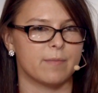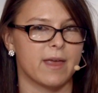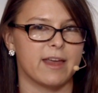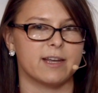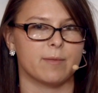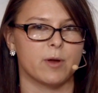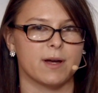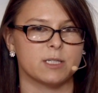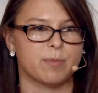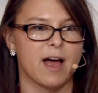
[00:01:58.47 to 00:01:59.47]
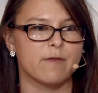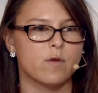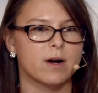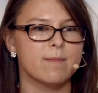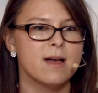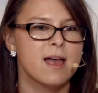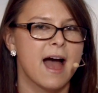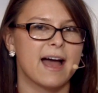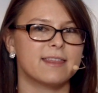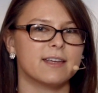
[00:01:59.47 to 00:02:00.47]
the AWS platform.
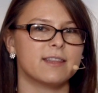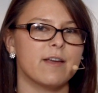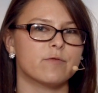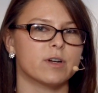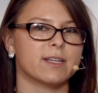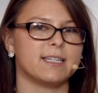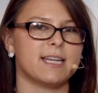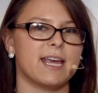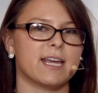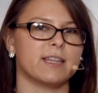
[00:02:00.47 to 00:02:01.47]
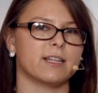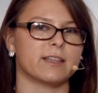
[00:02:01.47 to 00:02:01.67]
I think they've really taken the